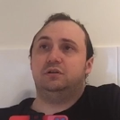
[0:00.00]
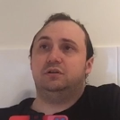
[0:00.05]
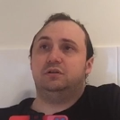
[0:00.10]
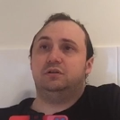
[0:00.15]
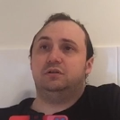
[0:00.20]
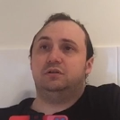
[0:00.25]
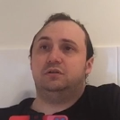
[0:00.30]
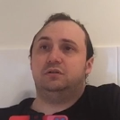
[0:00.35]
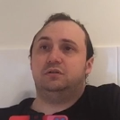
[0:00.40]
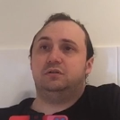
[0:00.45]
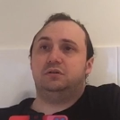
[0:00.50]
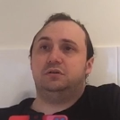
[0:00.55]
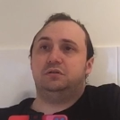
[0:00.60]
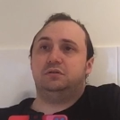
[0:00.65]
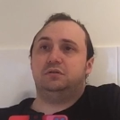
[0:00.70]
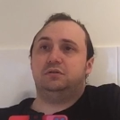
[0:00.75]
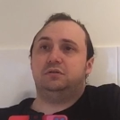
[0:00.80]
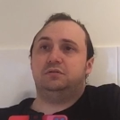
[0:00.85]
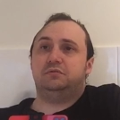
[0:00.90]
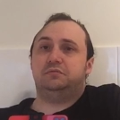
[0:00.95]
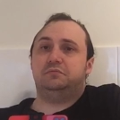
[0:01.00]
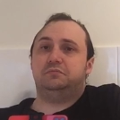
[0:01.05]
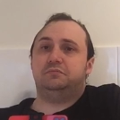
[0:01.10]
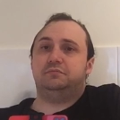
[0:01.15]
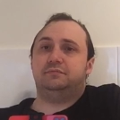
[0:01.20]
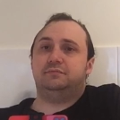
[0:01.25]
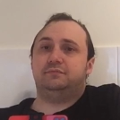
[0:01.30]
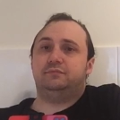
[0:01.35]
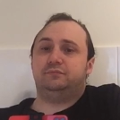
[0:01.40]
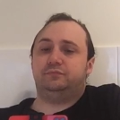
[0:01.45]

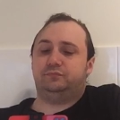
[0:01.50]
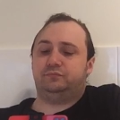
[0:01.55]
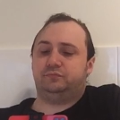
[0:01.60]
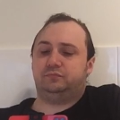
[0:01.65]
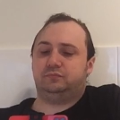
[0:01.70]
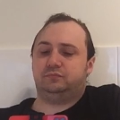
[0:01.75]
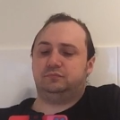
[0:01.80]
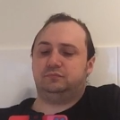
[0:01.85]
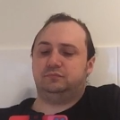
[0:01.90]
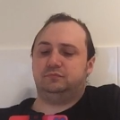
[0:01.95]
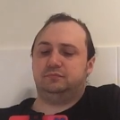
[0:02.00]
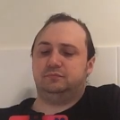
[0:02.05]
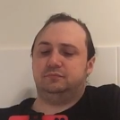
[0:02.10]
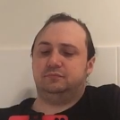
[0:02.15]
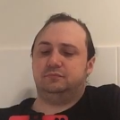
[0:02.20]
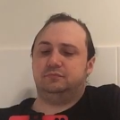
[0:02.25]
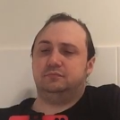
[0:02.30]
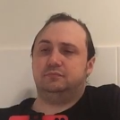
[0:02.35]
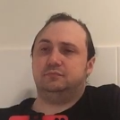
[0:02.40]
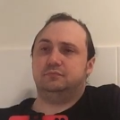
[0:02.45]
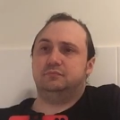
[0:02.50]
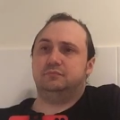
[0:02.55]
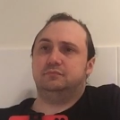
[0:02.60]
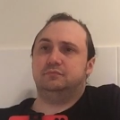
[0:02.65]
[no speech]